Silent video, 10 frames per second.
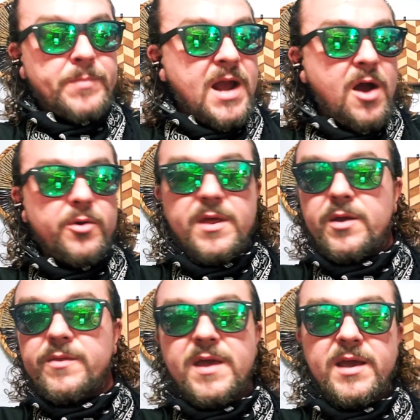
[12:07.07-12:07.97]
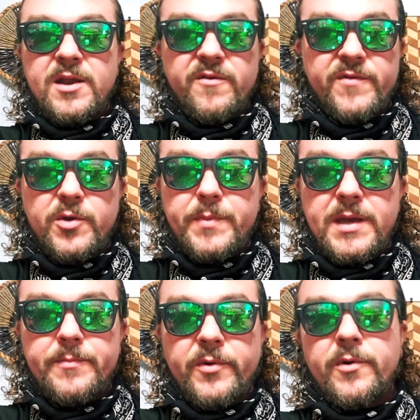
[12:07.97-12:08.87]
how they, they interview
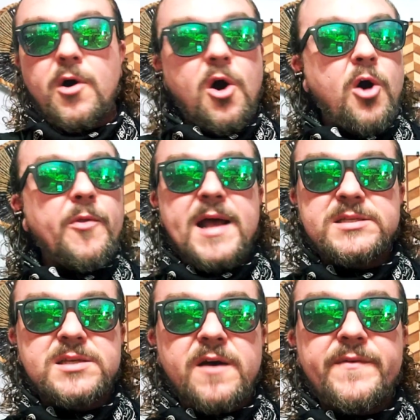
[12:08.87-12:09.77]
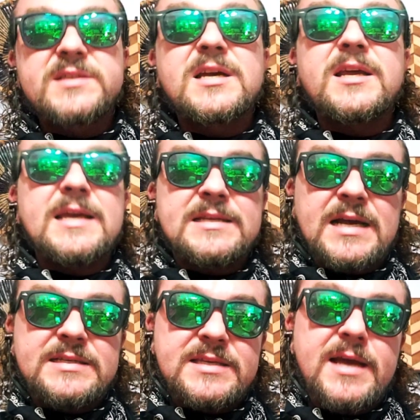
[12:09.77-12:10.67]
people, all that stuff, it's going to get
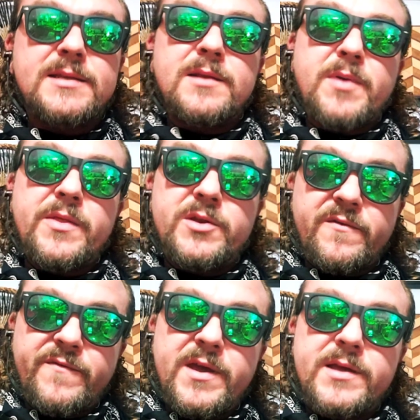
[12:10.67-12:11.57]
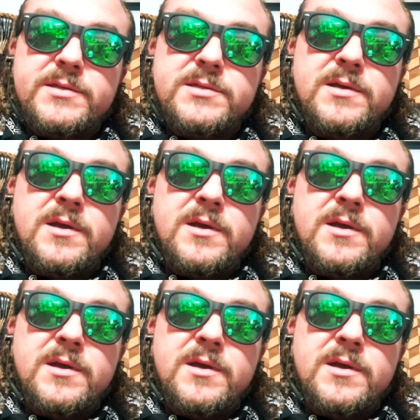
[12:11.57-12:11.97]
dissected by the defense.